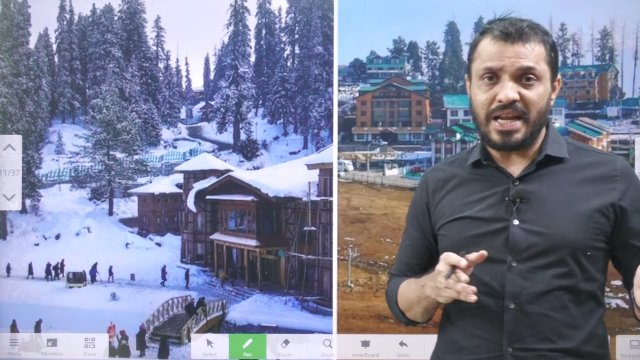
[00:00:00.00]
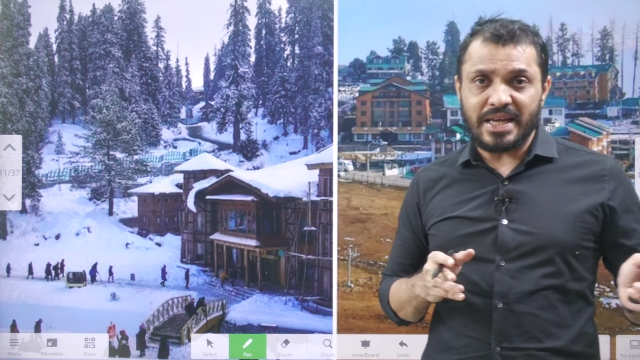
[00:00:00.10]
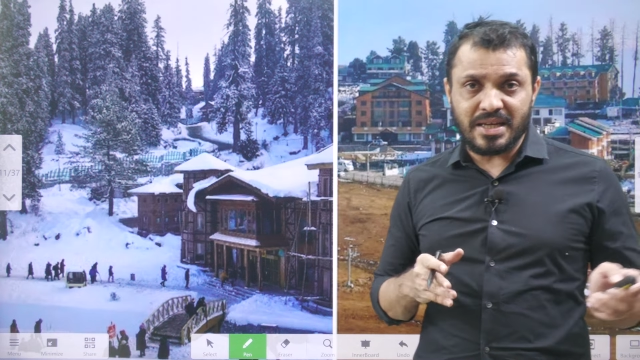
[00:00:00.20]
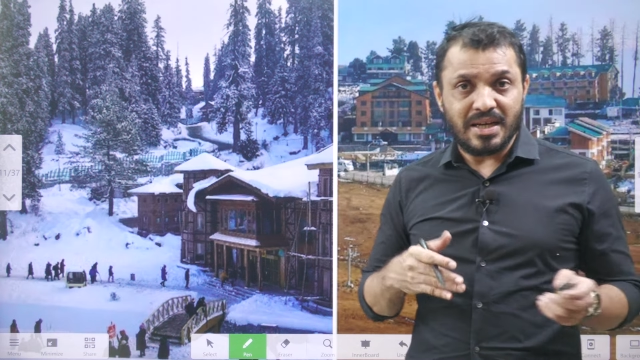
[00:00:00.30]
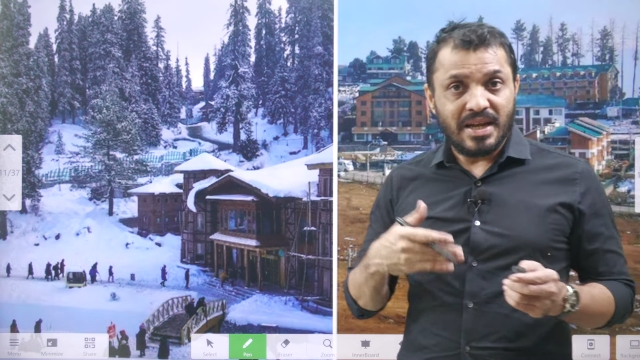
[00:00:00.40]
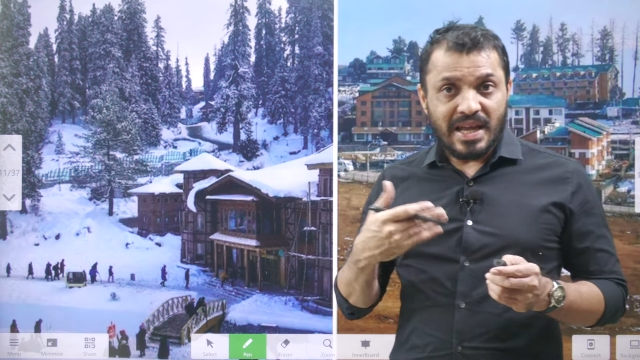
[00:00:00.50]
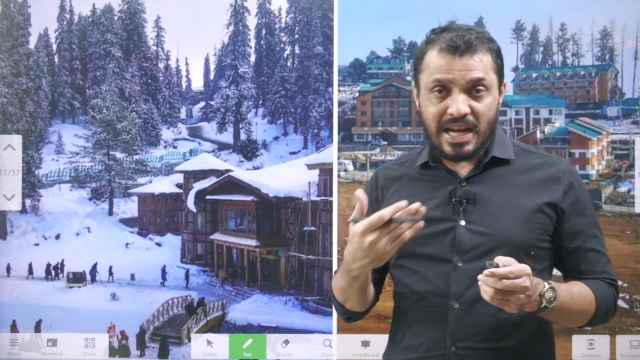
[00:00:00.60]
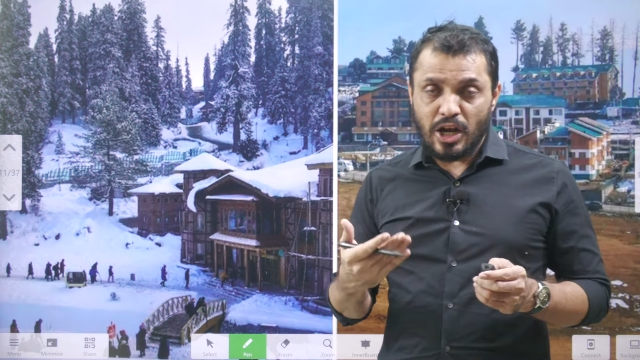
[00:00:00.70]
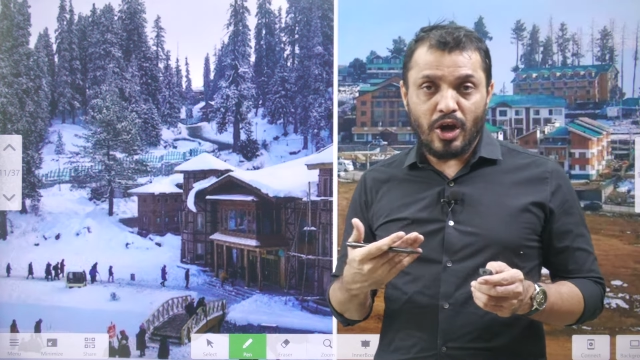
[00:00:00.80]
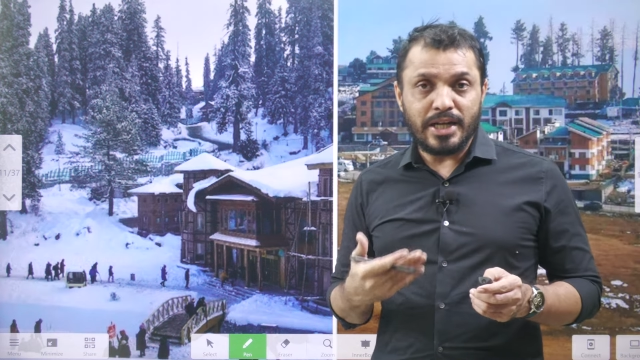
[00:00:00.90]
like
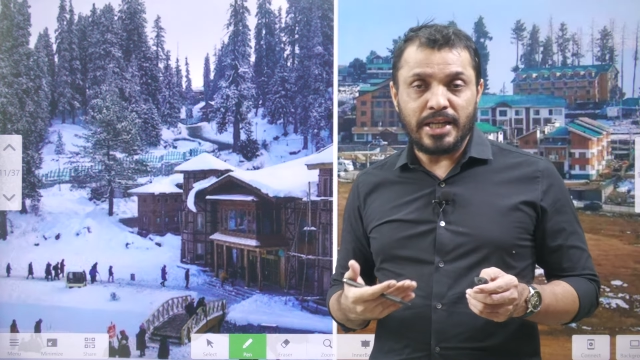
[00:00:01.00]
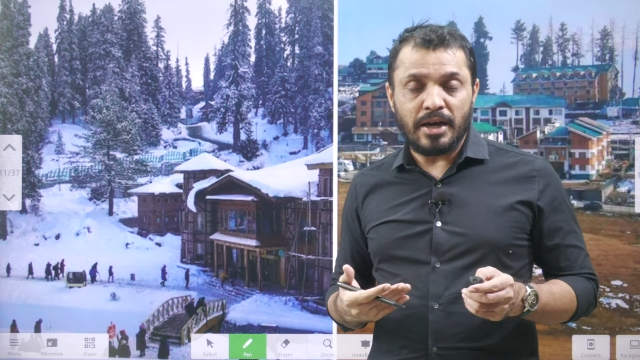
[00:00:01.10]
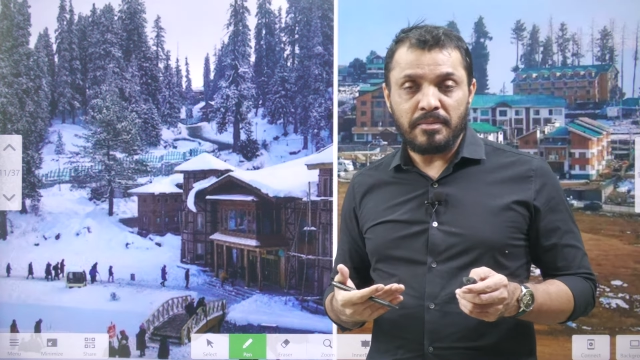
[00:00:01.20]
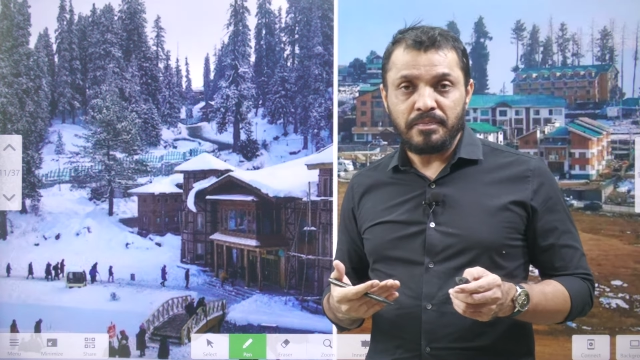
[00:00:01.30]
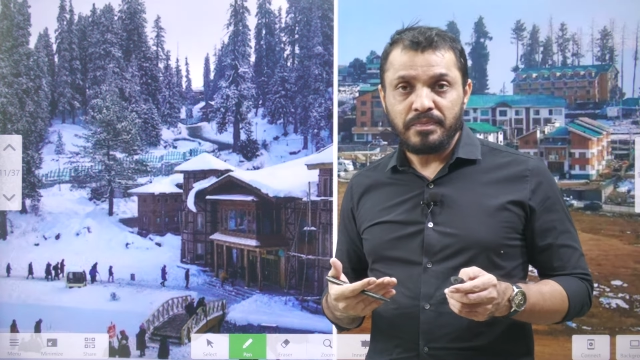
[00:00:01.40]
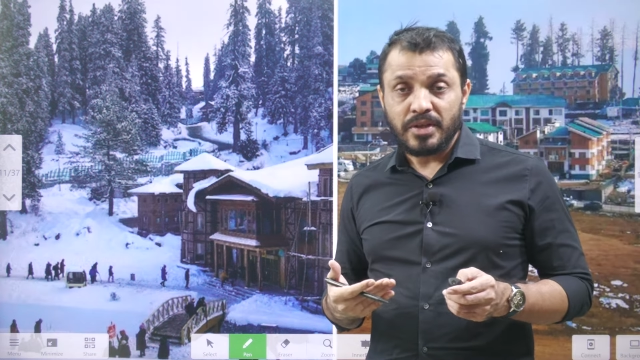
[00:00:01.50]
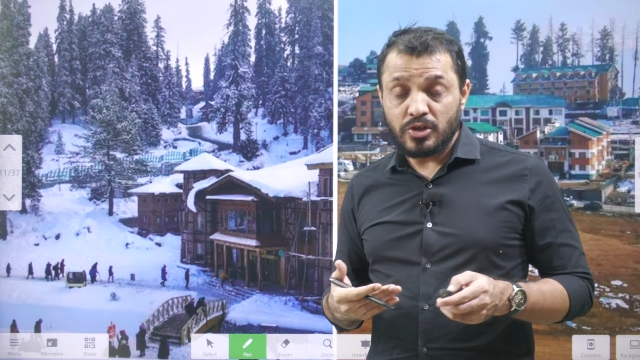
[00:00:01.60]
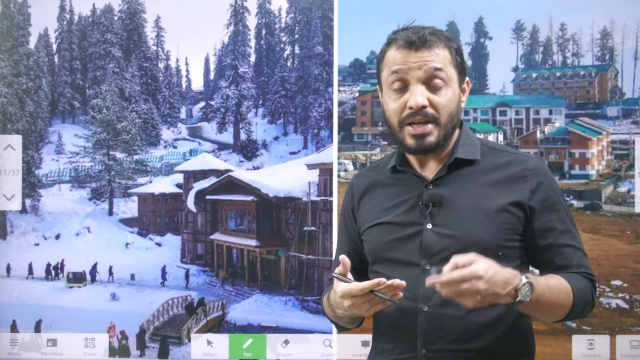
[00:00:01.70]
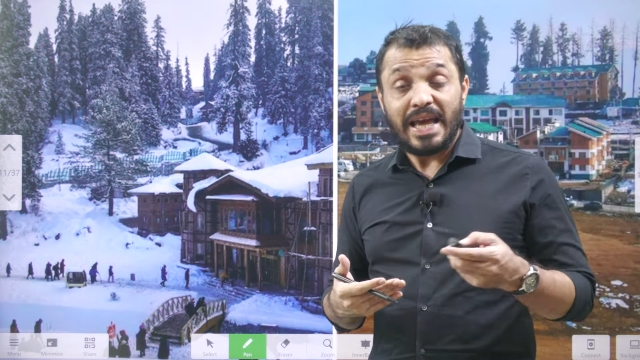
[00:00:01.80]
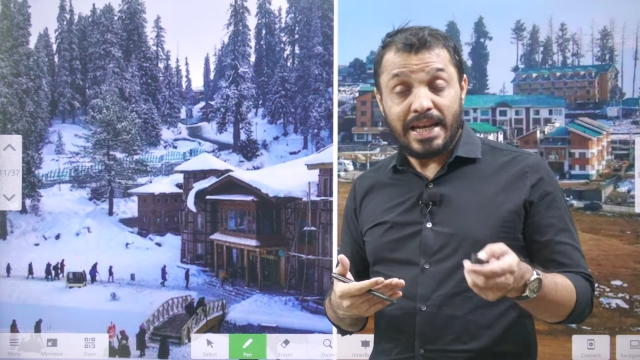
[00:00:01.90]
El
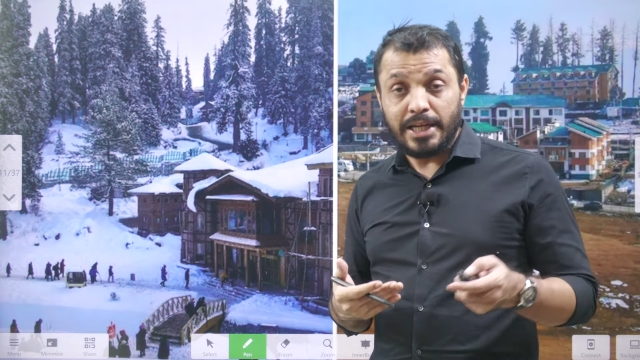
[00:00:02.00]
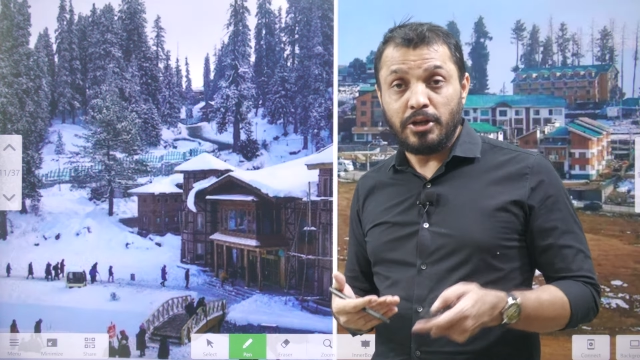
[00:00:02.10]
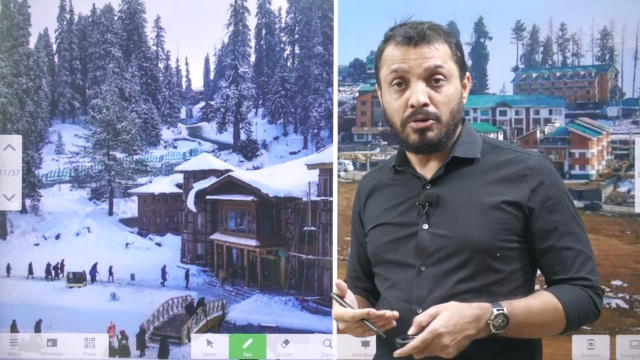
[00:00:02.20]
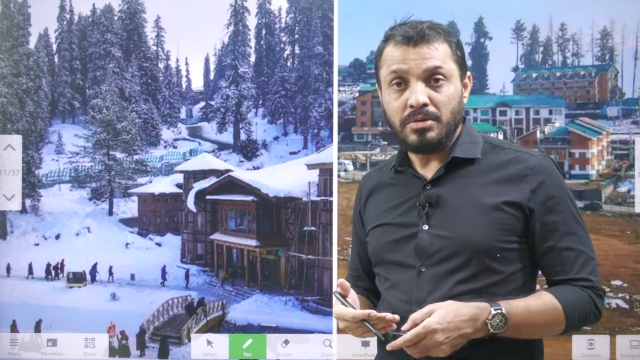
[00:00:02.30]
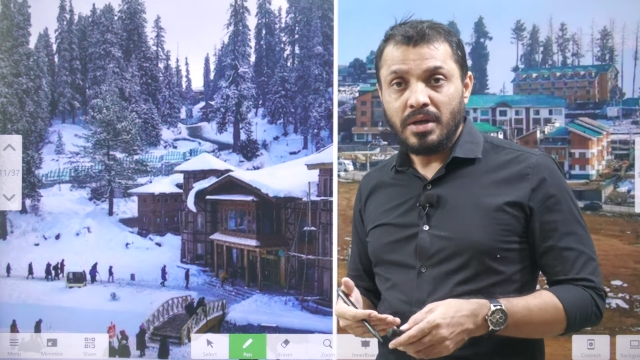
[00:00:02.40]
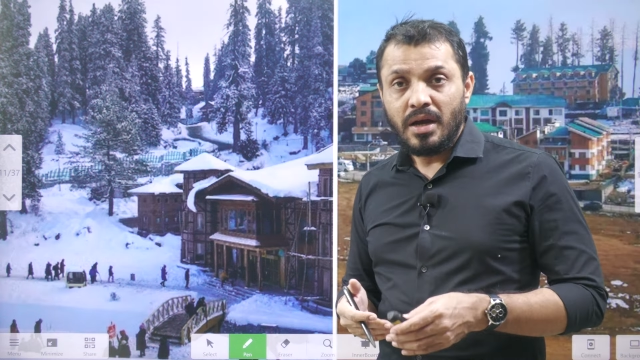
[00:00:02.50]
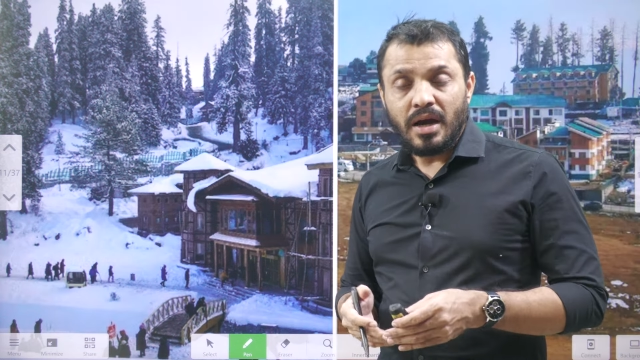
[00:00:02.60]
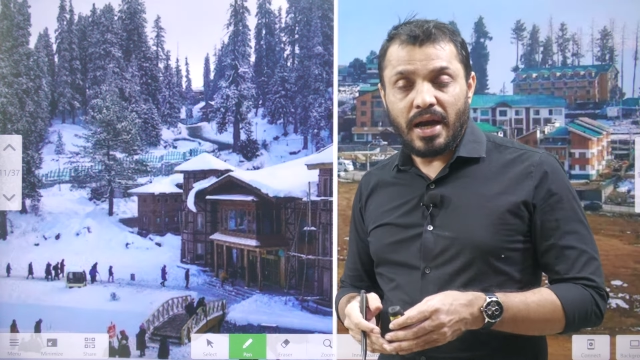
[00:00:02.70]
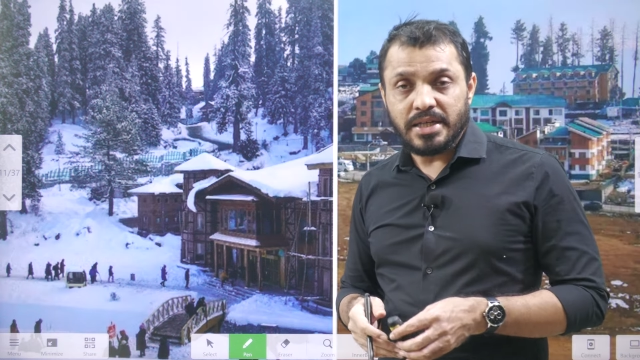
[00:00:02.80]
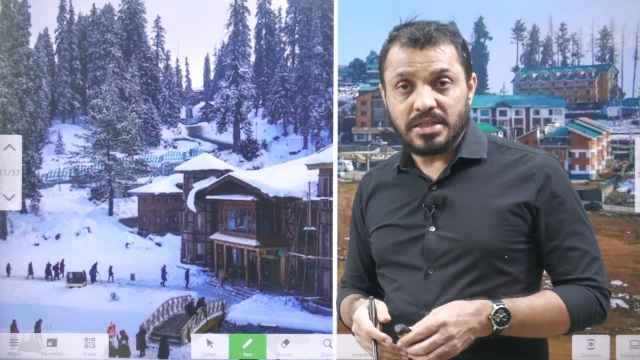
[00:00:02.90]
Nino
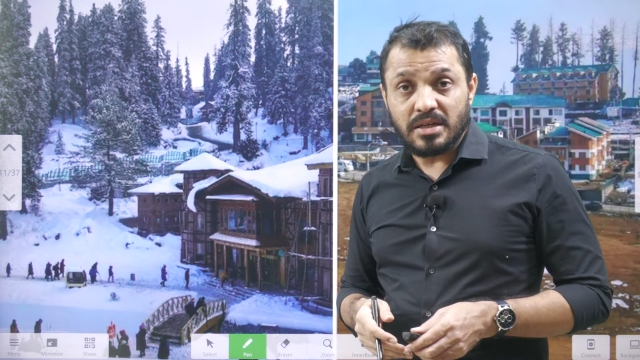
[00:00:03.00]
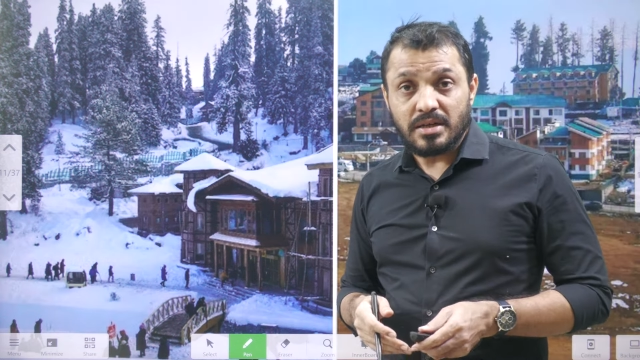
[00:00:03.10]
and